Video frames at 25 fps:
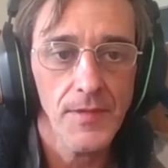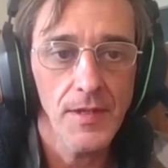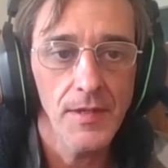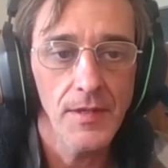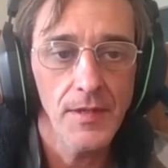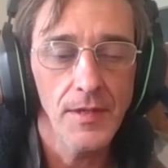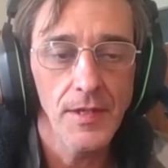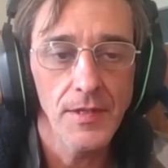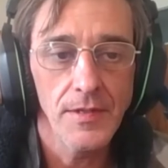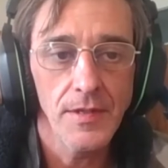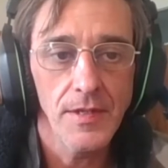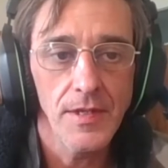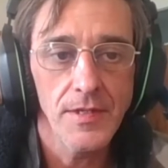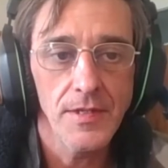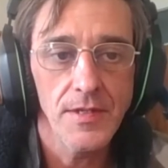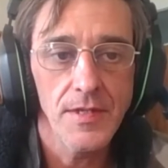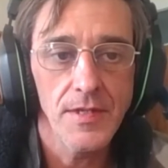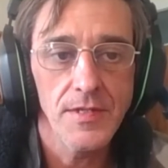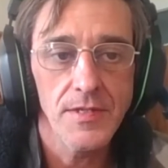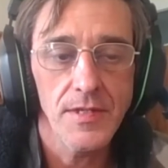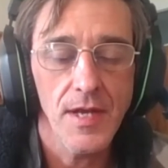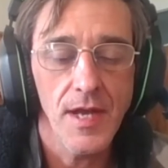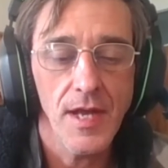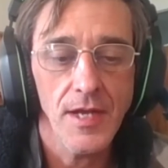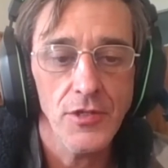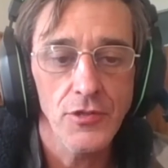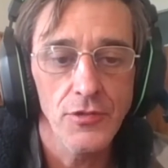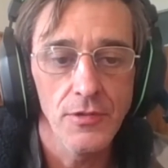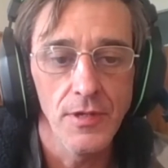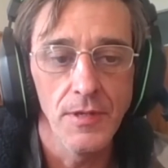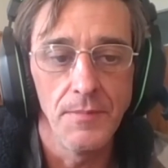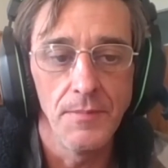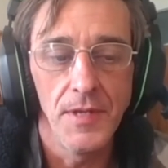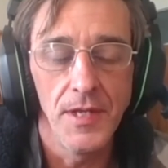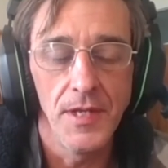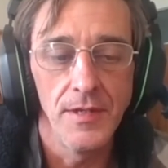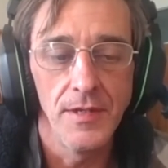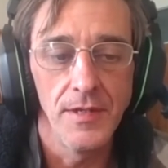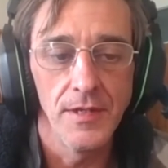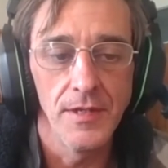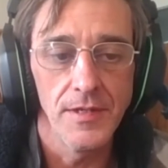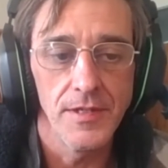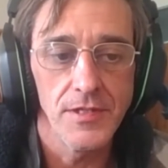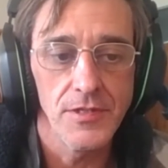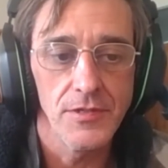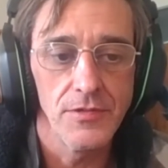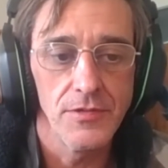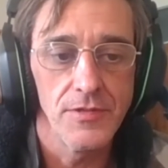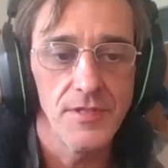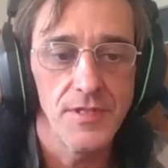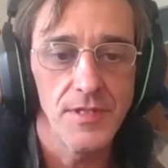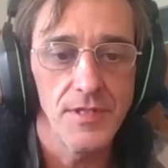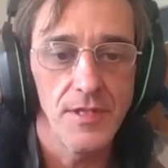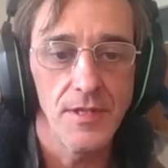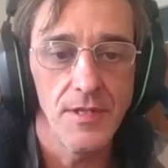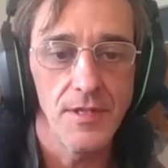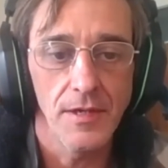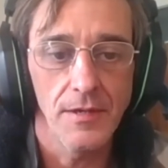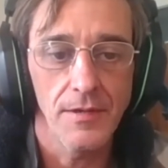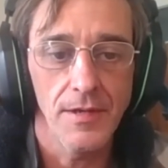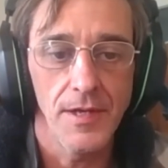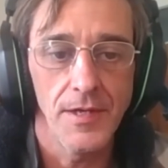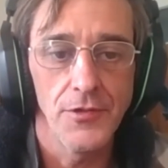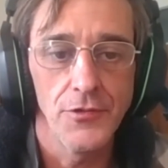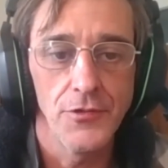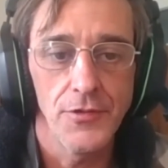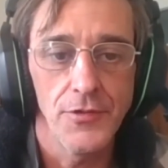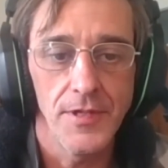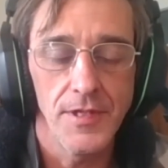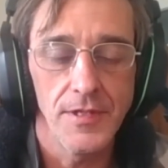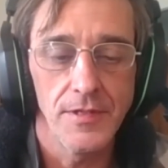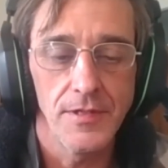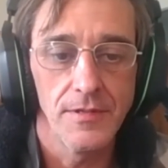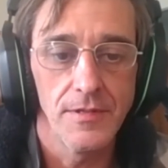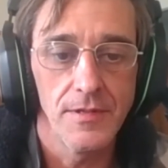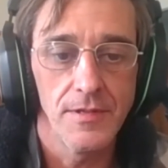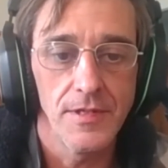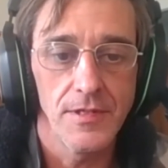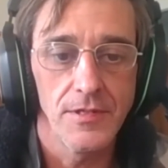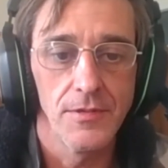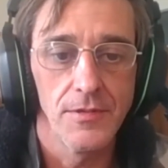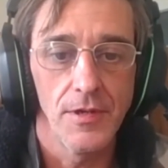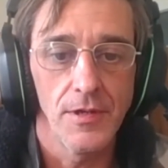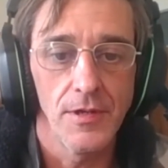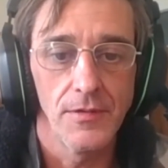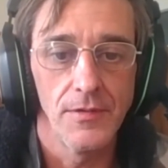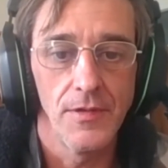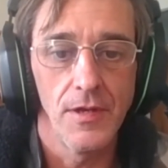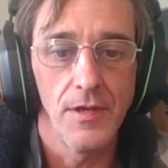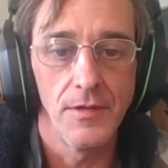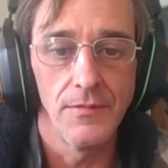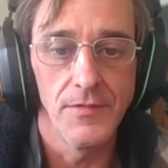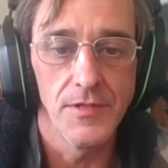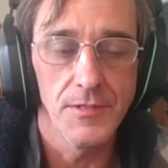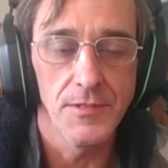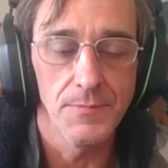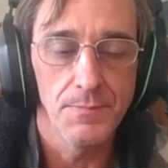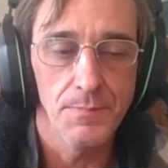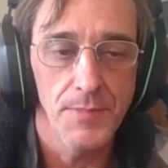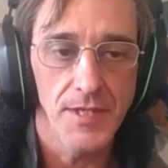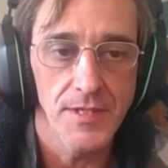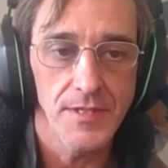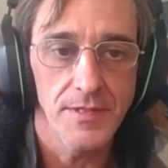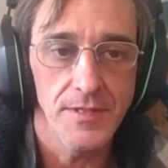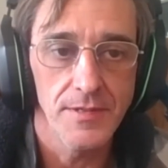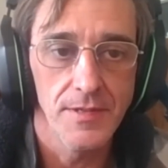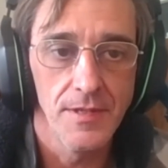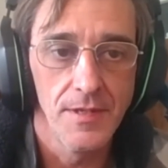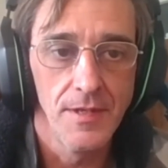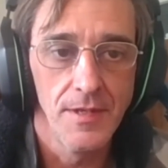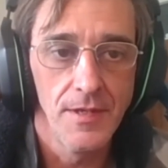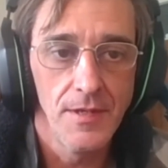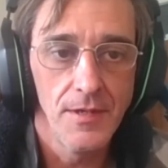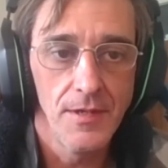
It is actually meaningless to see a country has got now this pest.